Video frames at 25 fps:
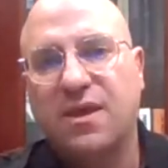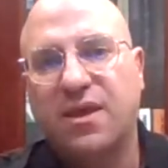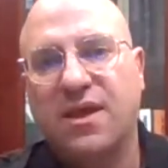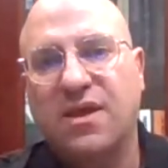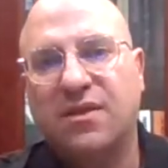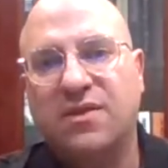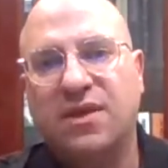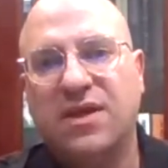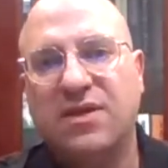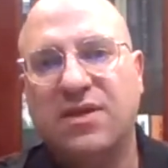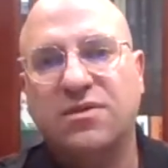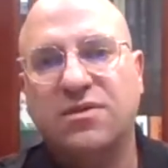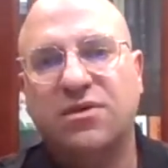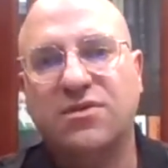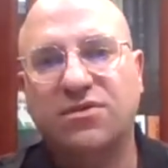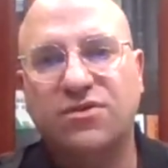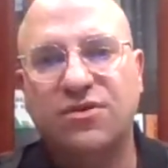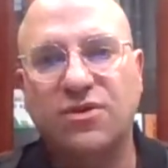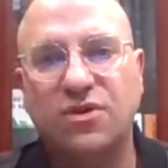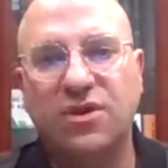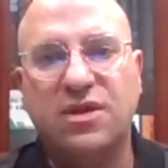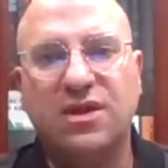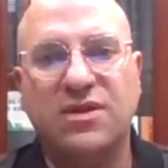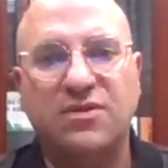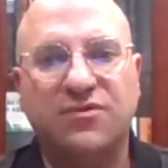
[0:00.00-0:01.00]
And then the
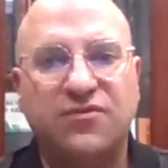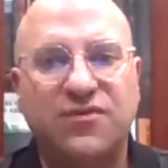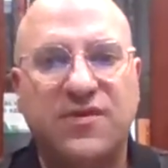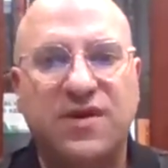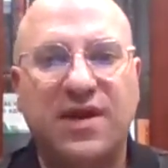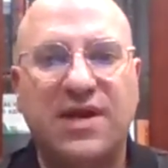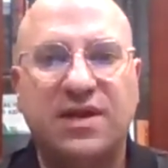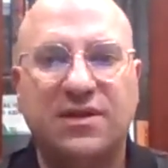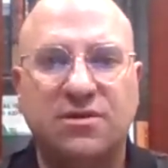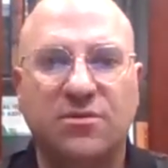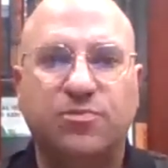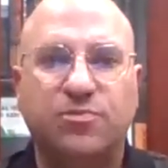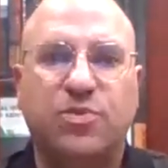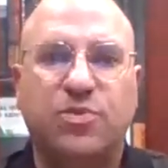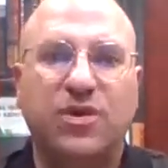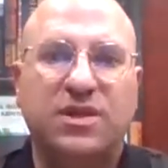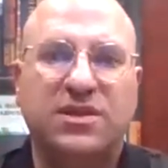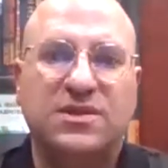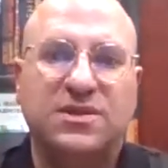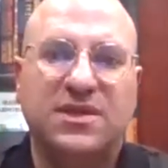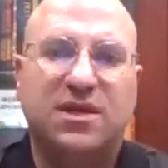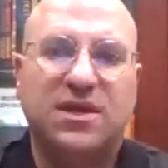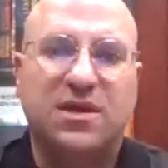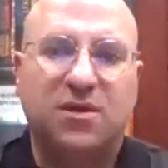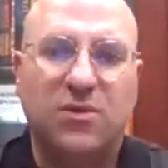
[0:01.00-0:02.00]
third and final
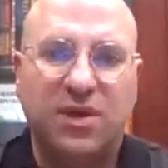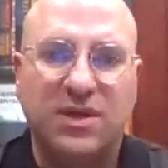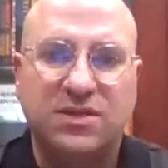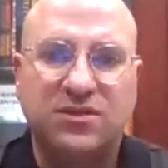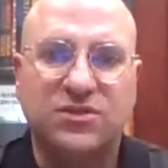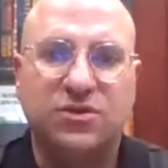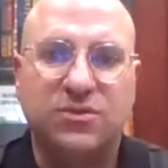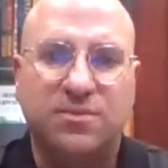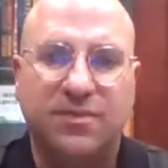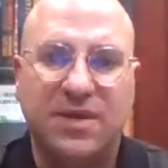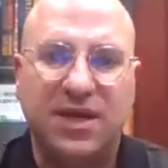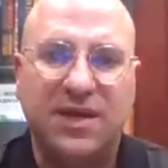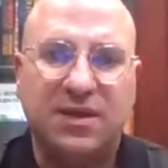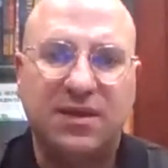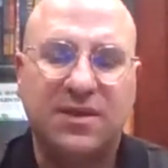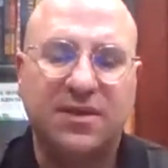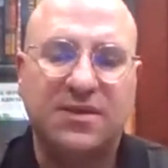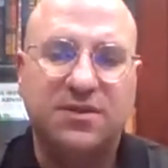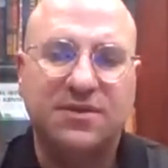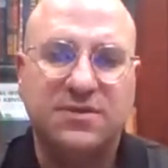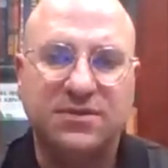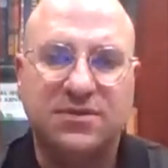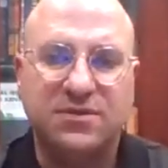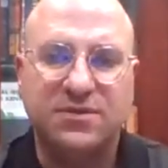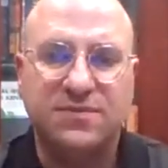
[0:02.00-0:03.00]
point that I want to make
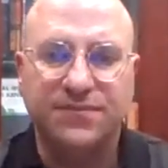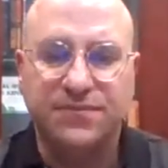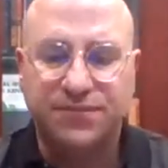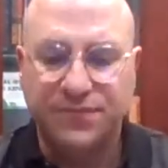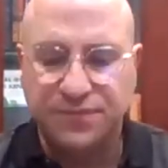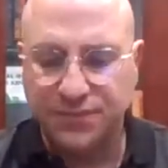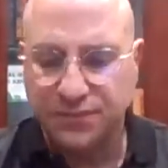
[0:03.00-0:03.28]
is